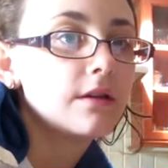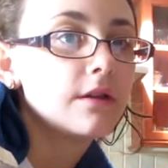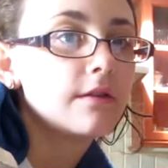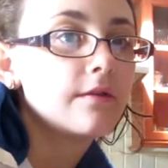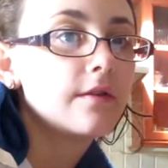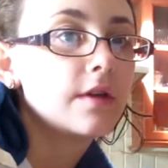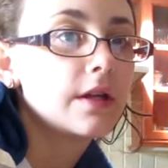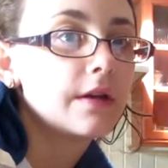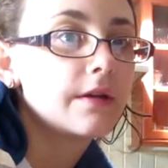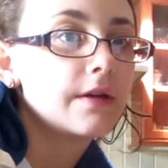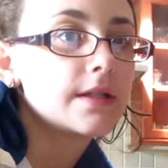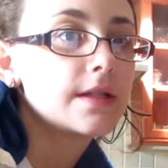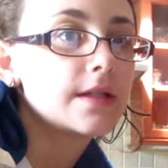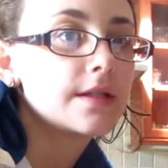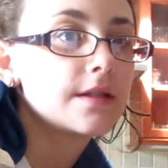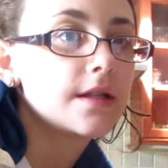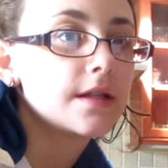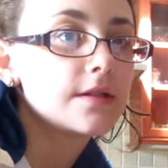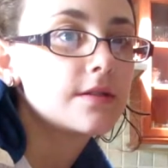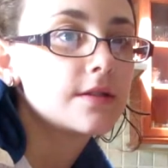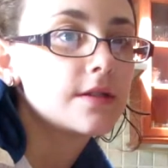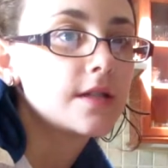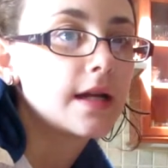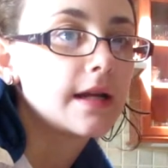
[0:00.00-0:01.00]
the video I did
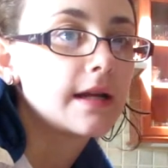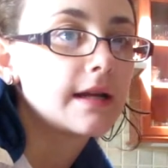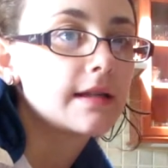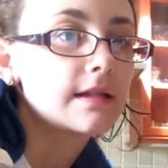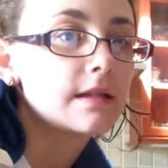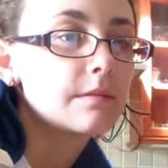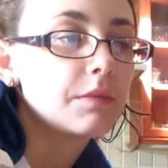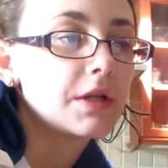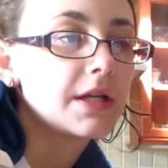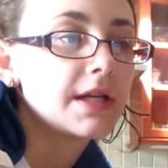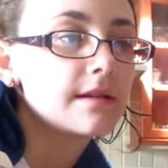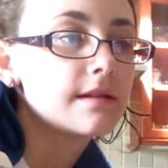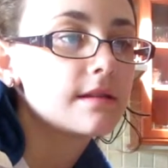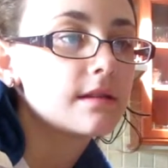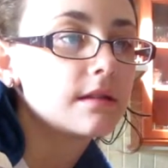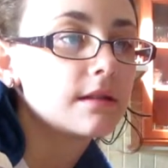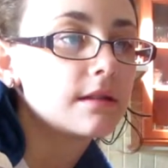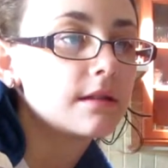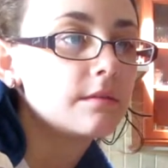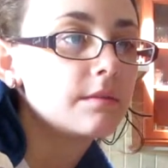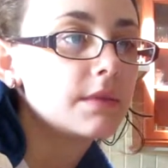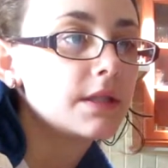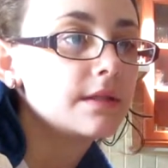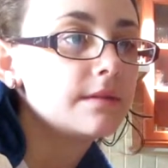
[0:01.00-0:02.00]
yesterday explains a
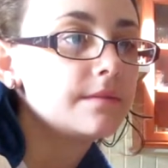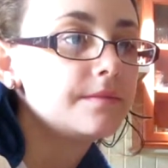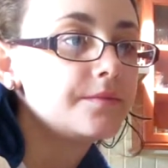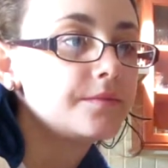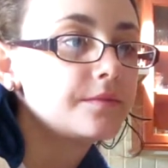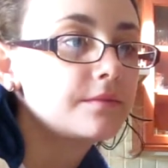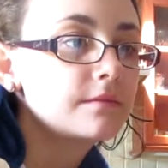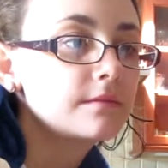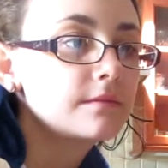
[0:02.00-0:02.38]
little bit.